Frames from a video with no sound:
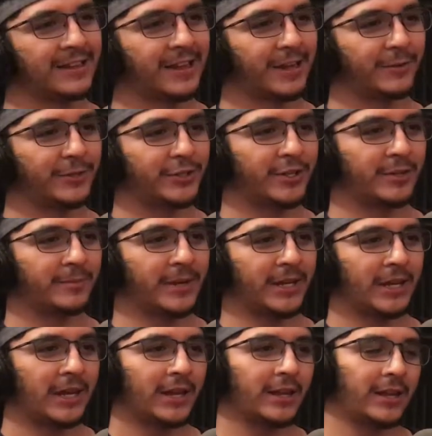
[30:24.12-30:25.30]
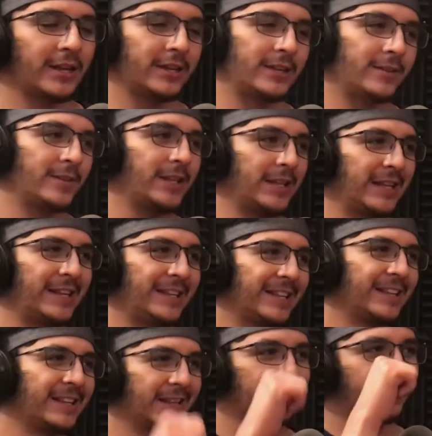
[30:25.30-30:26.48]
I wish you could make, like,
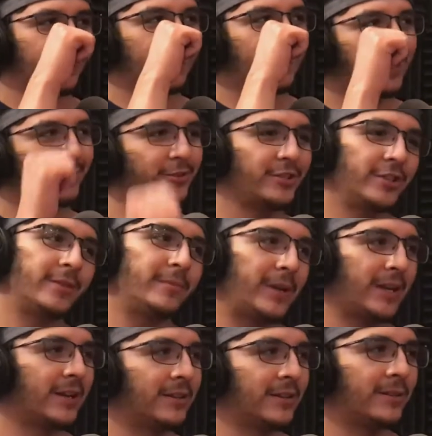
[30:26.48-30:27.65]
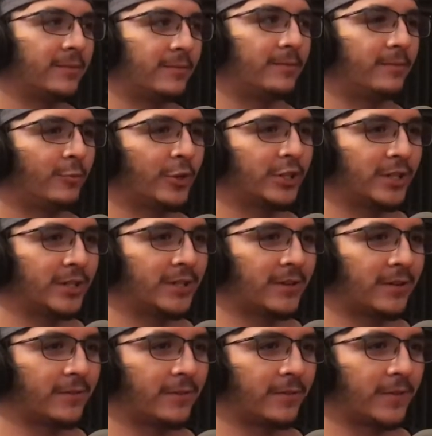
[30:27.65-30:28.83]
I wish you could make wishes
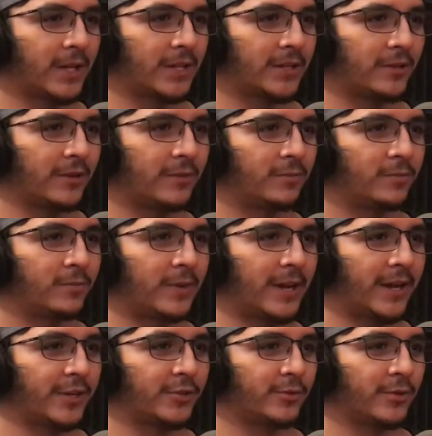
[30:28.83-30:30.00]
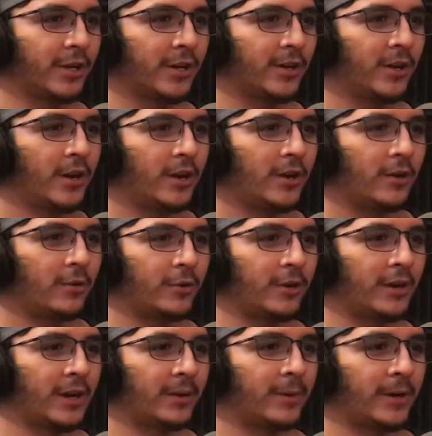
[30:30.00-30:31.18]
off of, like, your actual hair or your
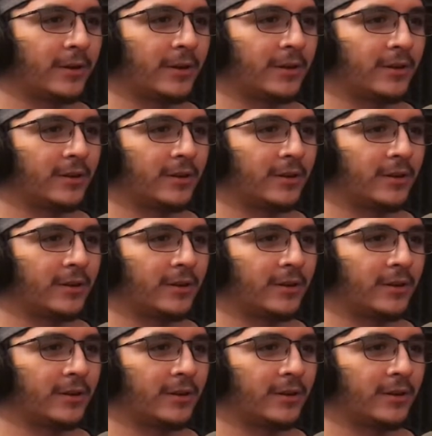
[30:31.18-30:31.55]
eyebrow hair.